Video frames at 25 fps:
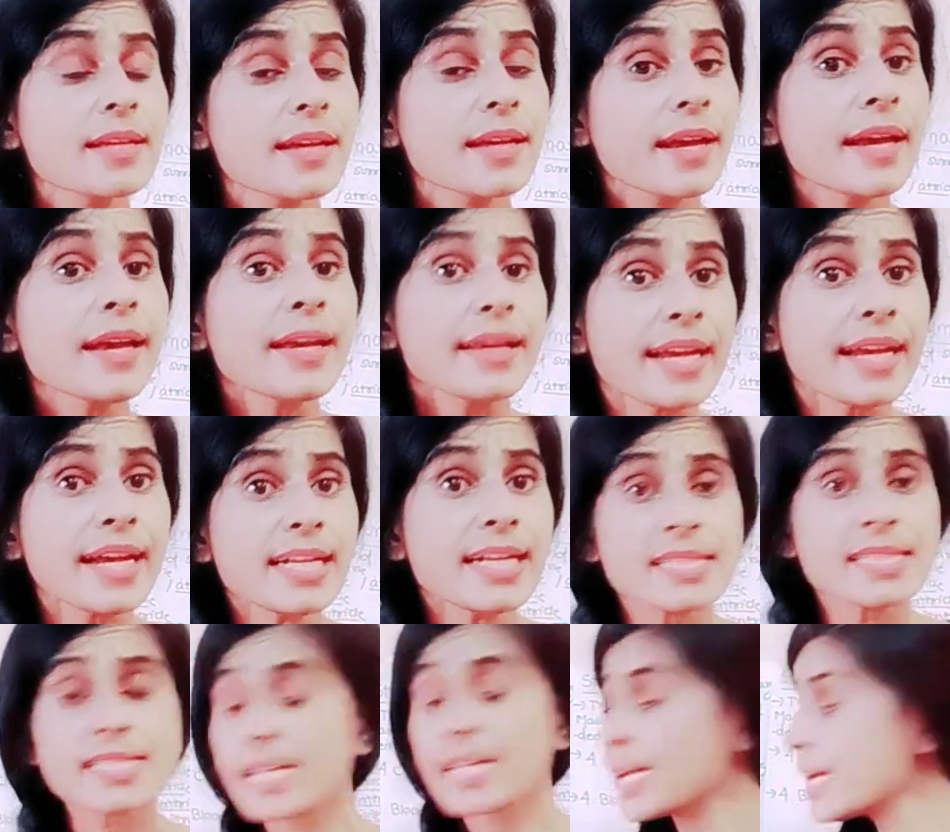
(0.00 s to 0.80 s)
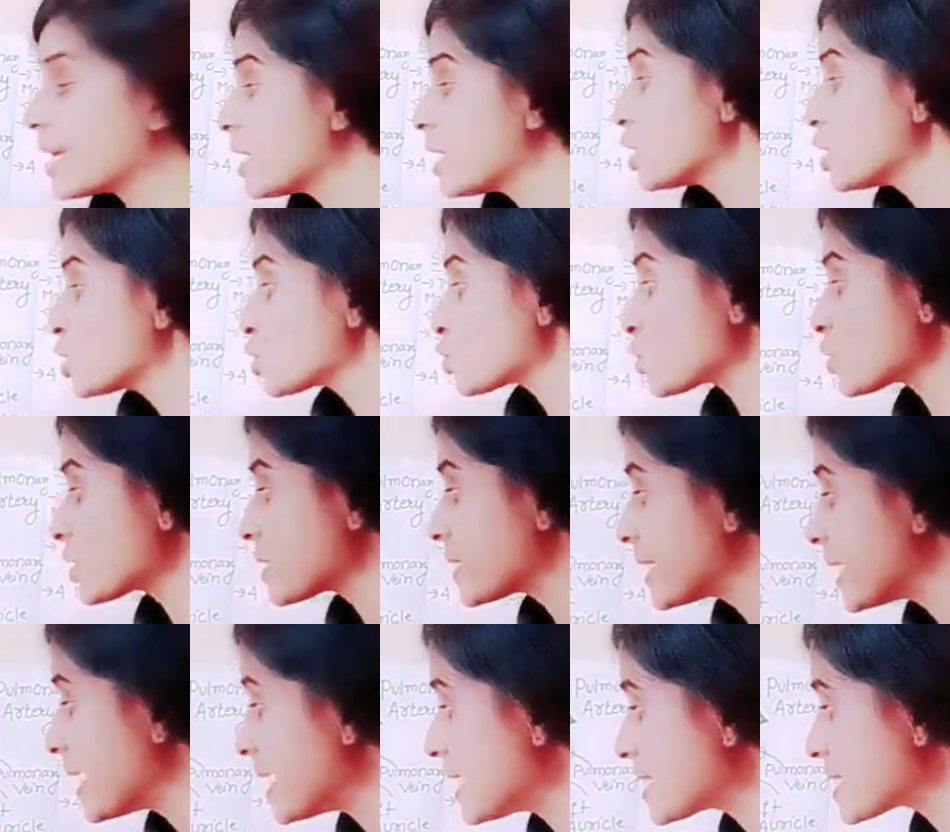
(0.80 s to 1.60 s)
Yes. So
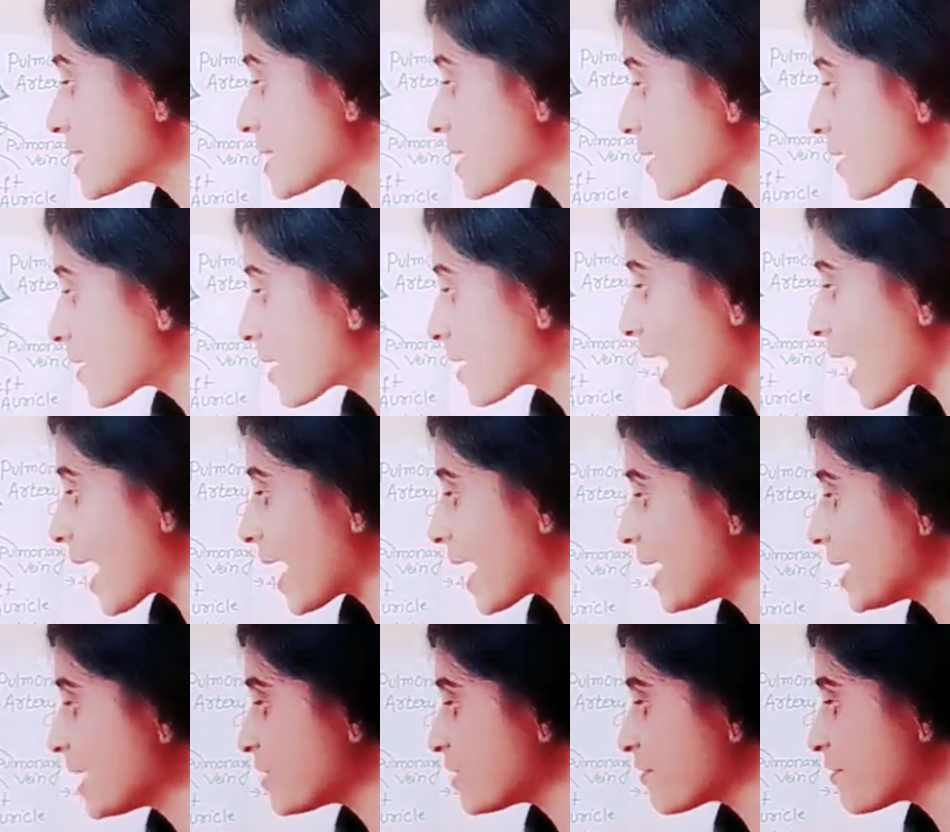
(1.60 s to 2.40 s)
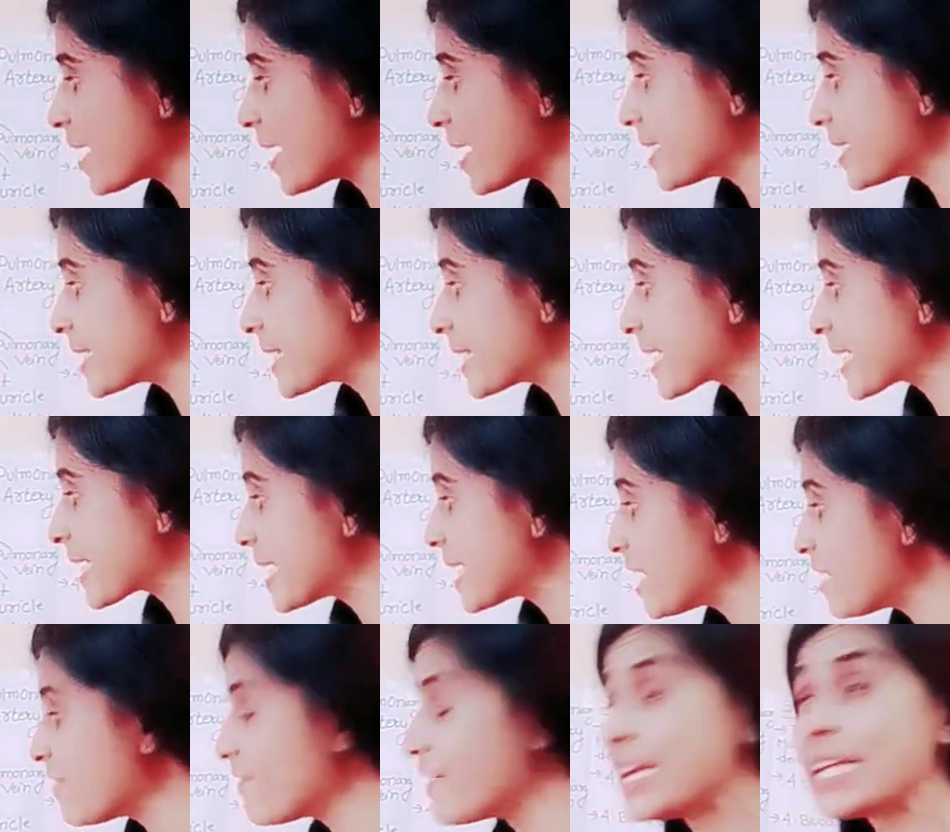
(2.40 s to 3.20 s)
this right ventricle
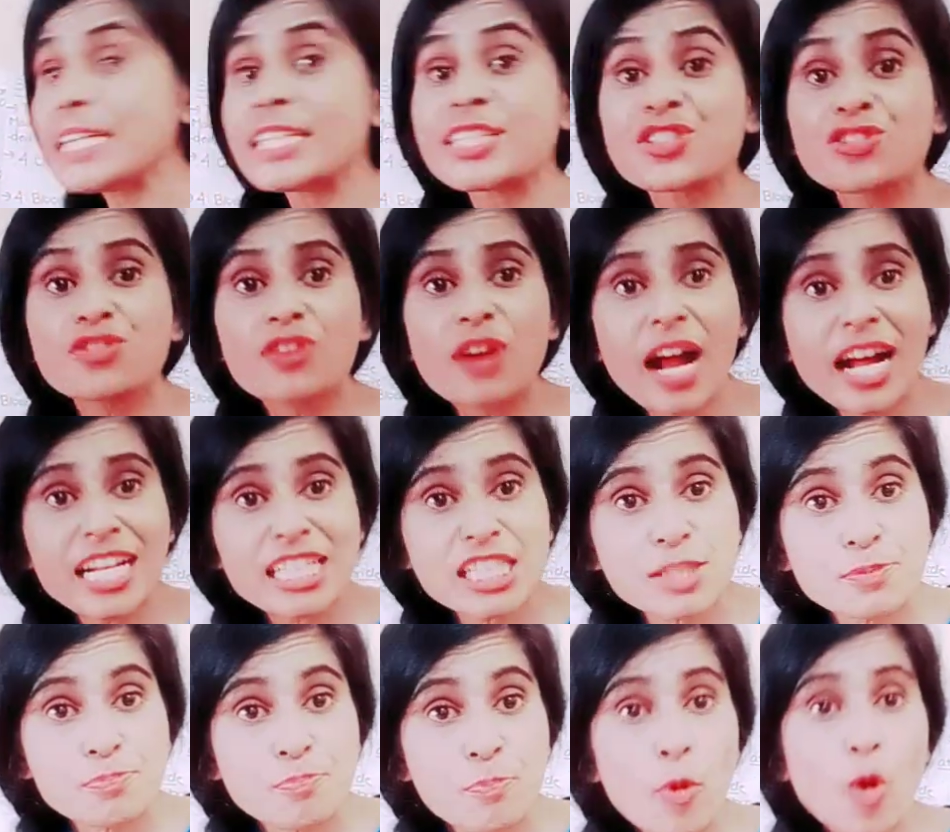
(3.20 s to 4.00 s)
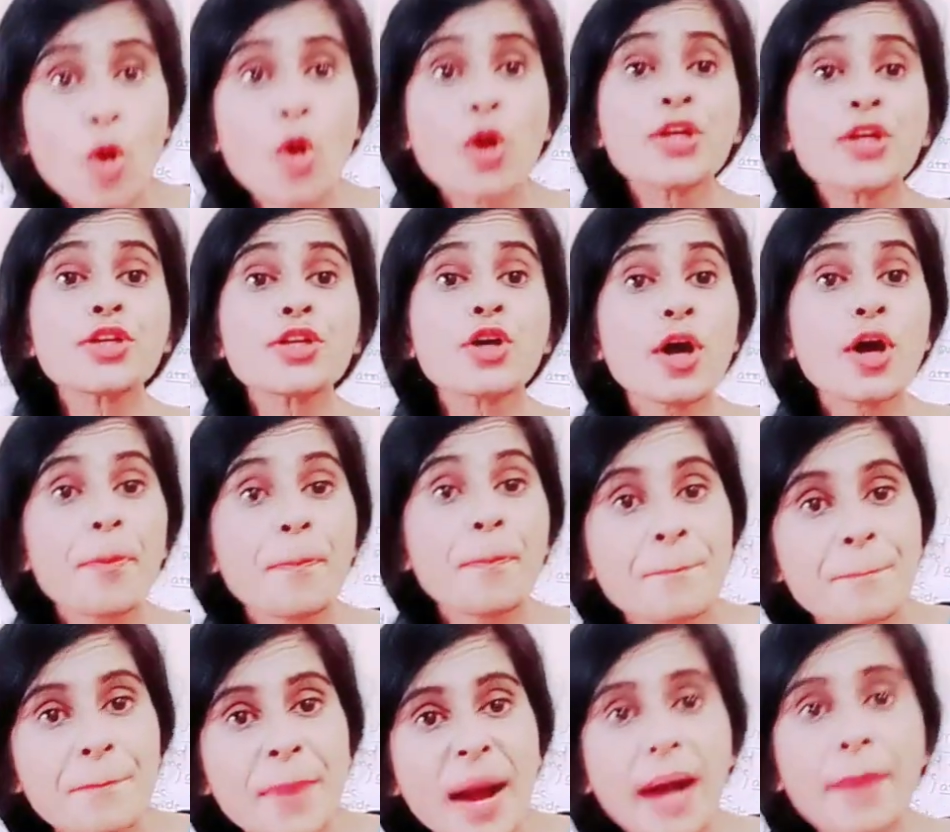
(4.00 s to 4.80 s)
will transport or
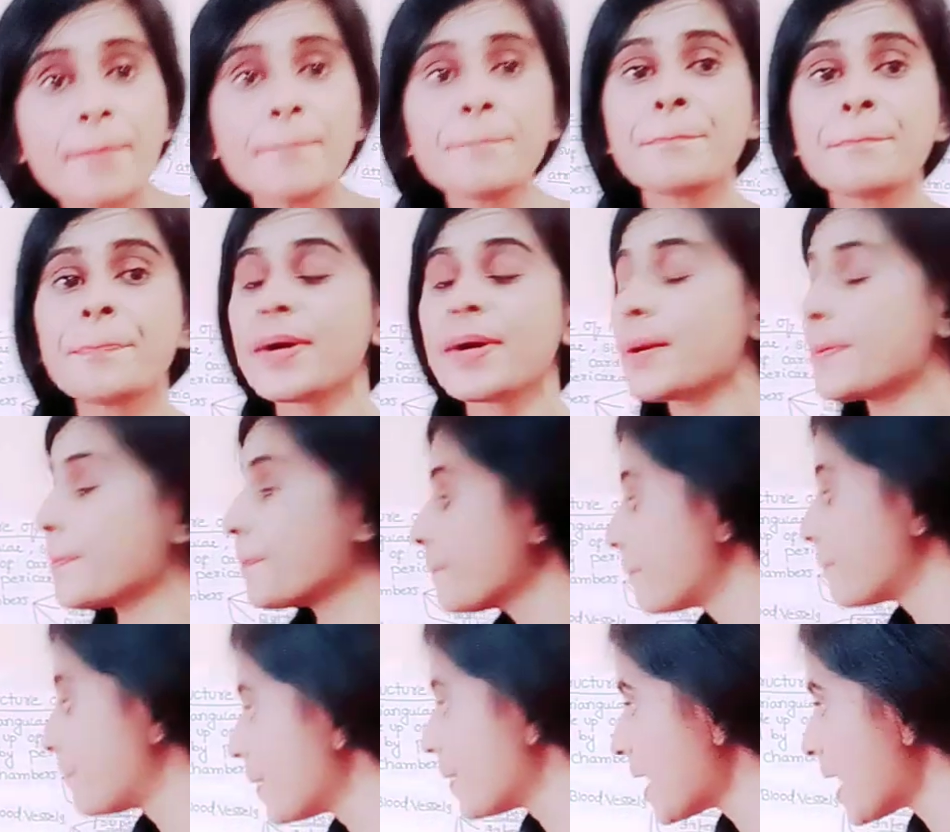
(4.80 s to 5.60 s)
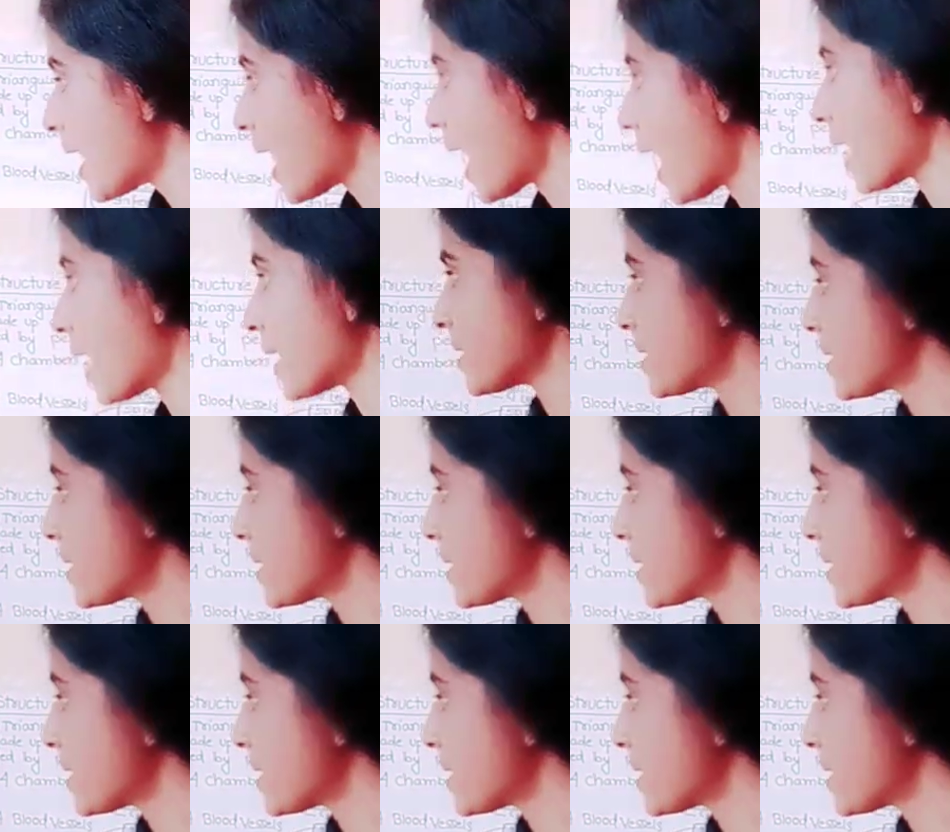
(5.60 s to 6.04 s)
pump blood.